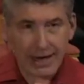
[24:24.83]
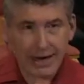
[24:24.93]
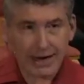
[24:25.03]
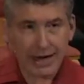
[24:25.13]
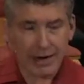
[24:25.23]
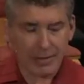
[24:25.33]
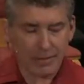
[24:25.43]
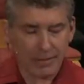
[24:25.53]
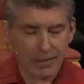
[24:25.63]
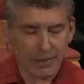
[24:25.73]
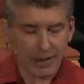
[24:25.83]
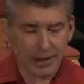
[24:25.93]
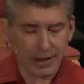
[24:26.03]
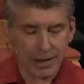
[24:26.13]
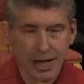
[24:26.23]
now
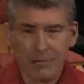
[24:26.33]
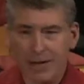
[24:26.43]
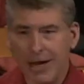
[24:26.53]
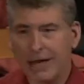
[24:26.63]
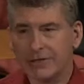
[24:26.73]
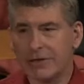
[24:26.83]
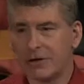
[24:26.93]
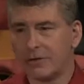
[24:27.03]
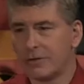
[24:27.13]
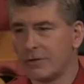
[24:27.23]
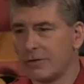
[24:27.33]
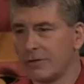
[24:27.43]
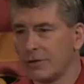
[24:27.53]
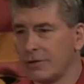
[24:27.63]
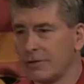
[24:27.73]
I'm going to ask you to
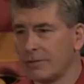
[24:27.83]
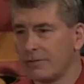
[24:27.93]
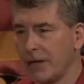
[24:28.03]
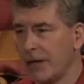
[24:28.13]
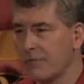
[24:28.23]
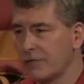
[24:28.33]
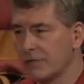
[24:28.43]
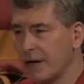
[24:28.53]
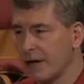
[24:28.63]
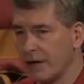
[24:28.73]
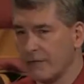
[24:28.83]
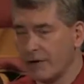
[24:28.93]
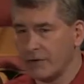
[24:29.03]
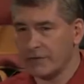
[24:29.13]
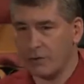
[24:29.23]
begin reciting a
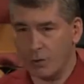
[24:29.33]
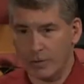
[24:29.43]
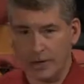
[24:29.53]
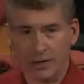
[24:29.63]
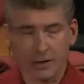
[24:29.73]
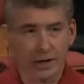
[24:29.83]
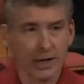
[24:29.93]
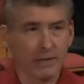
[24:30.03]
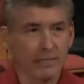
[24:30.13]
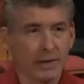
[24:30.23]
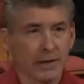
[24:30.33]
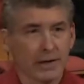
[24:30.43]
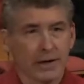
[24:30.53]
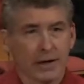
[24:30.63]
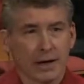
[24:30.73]
verse for me, okay?
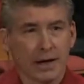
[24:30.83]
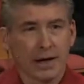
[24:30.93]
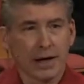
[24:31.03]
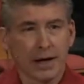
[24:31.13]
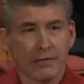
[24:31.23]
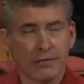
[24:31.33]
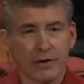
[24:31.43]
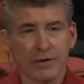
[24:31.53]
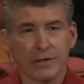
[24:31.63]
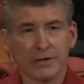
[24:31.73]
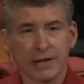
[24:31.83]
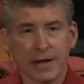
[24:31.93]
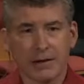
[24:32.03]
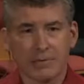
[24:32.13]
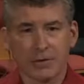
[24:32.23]
And for you in the
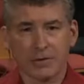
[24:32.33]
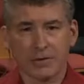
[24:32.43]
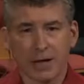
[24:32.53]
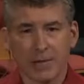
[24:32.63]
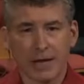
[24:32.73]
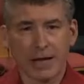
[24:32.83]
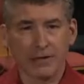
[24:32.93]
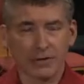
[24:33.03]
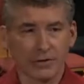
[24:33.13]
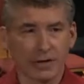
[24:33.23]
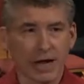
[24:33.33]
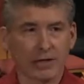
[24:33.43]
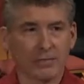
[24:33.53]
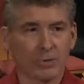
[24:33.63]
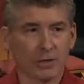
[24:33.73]
sound booth, I'm going to ask you not
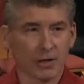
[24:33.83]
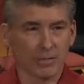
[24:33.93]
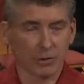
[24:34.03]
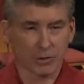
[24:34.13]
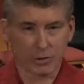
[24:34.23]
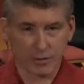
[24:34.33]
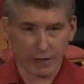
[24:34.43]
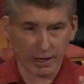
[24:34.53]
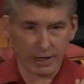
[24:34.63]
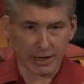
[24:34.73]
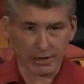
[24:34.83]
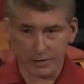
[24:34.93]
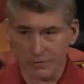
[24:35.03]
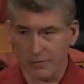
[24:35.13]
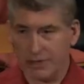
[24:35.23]
to put it up on the screen yet.
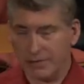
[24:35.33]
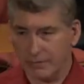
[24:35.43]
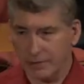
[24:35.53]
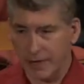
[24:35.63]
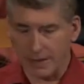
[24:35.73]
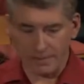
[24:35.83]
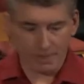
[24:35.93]
There's a reason for that.